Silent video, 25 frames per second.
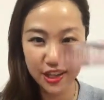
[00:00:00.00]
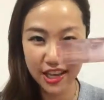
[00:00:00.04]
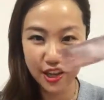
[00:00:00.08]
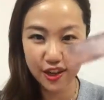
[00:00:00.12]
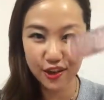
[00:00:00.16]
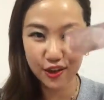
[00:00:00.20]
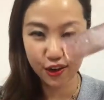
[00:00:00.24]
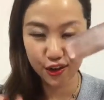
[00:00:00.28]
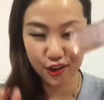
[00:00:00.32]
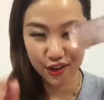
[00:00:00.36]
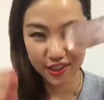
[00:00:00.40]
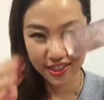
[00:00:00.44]
Get
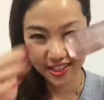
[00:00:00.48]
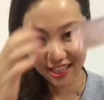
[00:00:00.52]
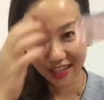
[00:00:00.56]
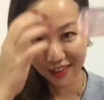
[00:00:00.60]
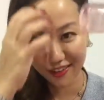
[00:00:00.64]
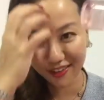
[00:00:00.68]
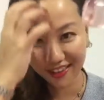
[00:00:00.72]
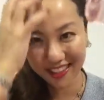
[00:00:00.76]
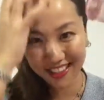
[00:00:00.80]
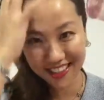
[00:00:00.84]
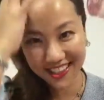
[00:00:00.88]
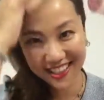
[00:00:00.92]
your
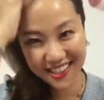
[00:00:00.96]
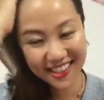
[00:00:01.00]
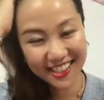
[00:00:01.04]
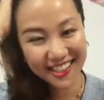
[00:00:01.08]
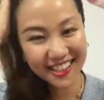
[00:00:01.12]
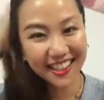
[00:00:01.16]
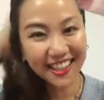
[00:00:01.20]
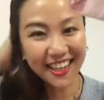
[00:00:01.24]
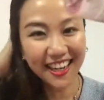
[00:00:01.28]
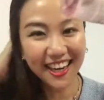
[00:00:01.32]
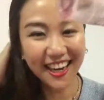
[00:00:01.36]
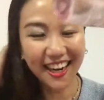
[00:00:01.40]
consultants
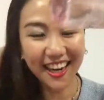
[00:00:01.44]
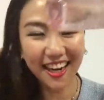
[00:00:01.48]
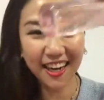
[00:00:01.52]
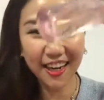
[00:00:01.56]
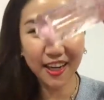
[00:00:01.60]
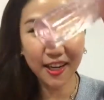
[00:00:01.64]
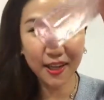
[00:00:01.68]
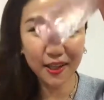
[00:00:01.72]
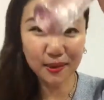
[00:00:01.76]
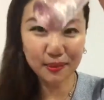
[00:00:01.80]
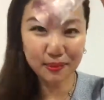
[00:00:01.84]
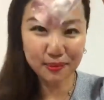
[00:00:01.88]

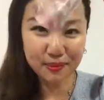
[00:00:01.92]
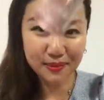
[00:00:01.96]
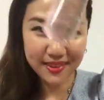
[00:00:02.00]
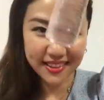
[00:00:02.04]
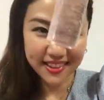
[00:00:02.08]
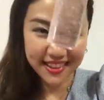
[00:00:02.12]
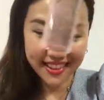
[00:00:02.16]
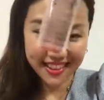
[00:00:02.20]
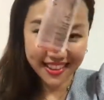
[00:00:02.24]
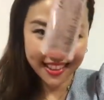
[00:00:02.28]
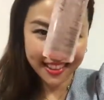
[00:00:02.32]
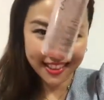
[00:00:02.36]

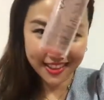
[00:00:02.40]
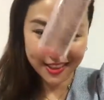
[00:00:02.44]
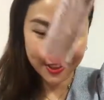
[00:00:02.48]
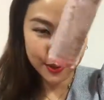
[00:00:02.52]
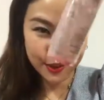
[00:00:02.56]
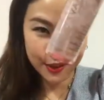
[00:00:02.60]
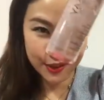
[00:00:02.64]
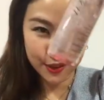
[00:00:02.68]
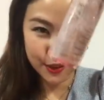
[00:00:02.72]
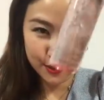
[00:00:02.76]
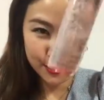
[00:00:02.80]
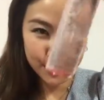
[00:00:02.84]

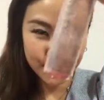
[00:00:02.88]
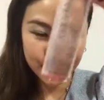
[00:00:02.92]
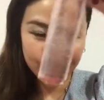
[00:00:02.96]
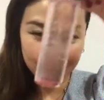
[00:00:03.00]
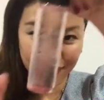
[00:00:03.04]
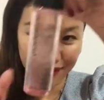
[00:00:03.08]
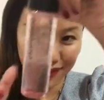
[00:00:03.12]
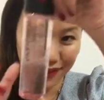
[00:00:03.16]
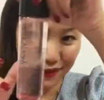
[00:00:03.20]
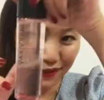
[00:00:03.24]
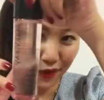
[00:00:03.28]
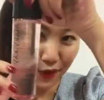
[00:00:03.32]

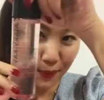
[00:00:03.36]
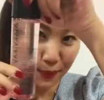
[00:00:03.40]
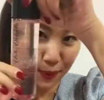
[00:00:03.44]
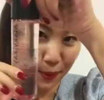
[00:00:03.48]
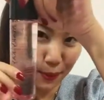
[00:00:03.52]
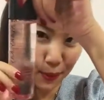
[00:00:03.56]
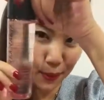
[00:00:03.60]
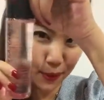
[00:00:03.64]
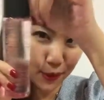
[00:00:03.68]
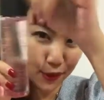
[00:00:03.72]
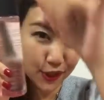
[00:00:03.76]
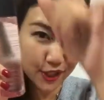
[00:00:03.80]
for
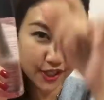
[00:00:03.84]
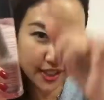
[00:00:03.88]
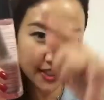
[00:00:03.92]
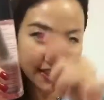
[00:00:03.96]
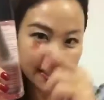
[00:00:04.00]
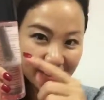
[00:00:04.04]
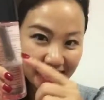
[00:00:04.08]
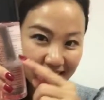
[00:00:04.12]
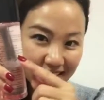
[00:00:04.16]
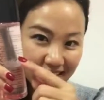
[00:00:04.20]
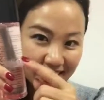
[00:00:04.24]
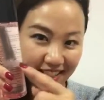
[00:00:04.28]

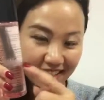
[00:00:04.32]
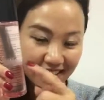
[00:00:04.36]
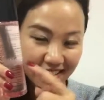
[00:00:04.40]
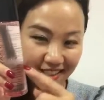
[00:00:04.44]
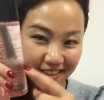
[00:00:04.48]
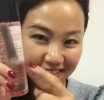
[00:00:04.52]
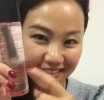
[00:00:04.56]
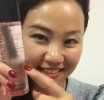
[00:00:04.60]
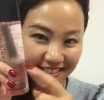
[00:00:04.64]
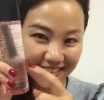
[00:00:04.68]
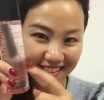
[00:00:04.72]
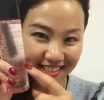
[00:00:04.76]
promotion
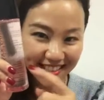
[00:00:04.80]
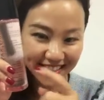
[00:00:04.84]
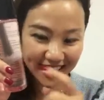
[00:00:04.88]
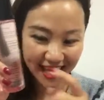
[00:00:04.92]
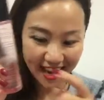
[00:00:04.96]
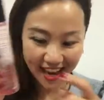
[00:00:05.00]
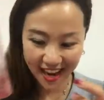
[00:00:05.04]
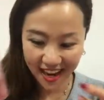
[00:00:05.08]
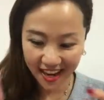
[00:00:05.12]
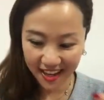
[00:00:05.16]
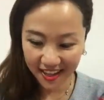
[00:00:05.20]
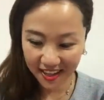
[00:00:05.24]
details.
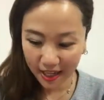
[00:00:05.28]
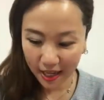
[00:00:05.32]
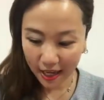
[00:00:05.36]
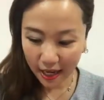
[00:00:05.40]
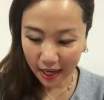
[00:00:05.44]
Yeah.